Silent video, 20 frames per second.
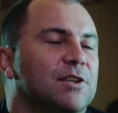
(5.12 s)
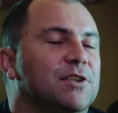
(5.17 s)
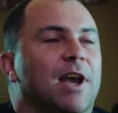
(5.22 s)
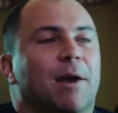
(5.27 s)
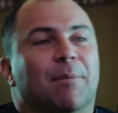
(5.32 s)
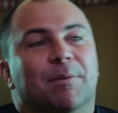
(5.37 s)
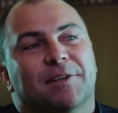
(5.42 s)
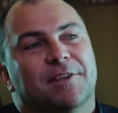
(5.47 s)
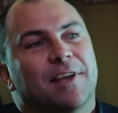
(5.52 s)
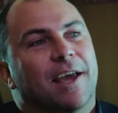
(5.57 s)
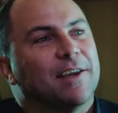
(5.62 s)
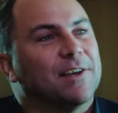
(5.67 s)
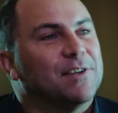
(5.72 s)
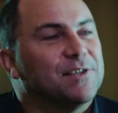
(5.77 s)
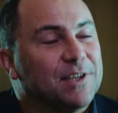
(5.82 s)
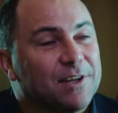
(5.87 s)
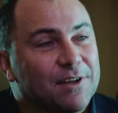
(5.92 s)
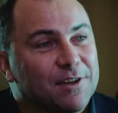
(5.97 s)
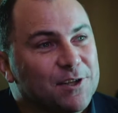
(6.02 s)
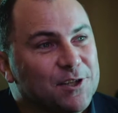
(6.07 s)
Sharpe, take
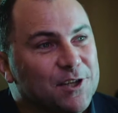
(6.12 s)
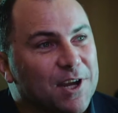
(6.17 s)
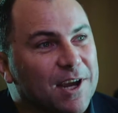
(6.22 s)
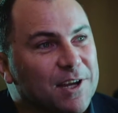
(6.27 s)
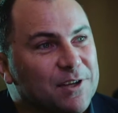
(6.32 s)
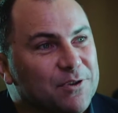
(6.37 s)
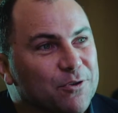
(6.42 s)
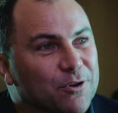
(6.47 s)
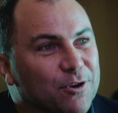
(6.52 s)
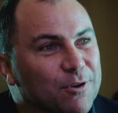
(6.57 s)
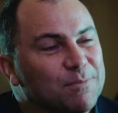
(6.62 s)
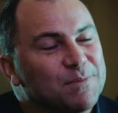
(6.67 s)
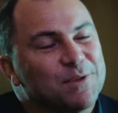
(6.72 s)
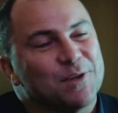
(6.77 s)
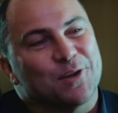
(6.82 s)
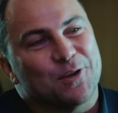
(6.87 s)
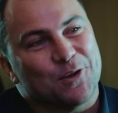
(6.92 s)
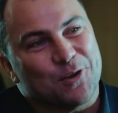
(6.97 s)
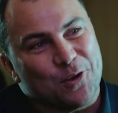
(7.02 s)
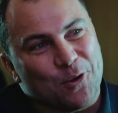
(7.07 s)
us into the change rooms.
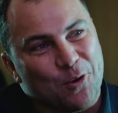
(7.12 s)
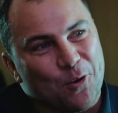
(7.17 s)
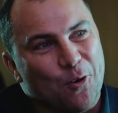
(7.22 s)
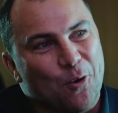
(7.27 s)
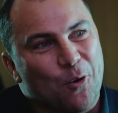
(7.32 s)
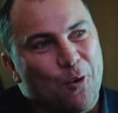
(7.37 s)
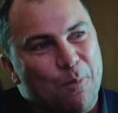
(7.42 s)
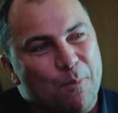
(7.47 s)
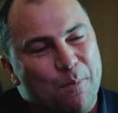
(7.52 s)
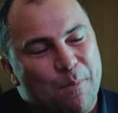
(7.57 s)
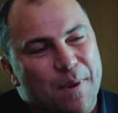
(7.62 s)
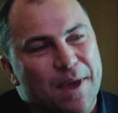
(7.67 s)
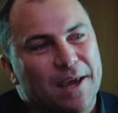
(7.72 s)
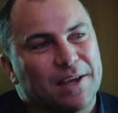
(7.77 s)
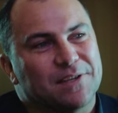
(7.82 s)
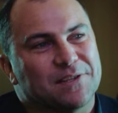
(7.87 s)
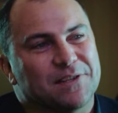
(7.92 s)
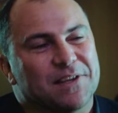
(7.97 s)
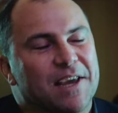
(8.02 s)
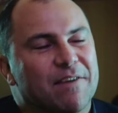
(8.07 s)
Your
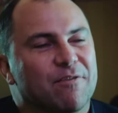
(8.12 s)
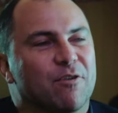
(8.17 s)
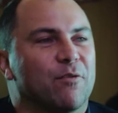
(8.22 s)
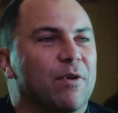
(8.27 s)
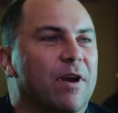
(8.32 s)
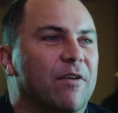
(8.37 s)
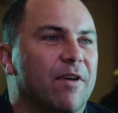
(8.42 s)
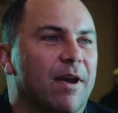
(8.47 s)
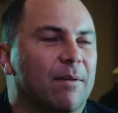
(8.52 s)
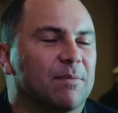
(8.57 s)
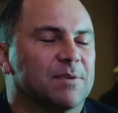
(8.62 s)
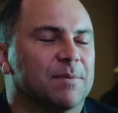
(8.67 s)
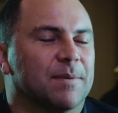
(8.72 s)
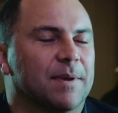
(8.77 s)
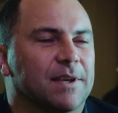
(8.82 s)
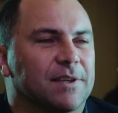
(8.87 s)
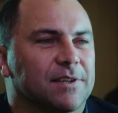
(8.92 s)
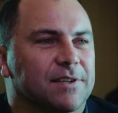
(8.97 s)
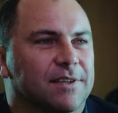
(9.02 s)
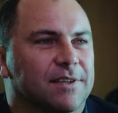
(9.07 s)
best ever rev-up speech.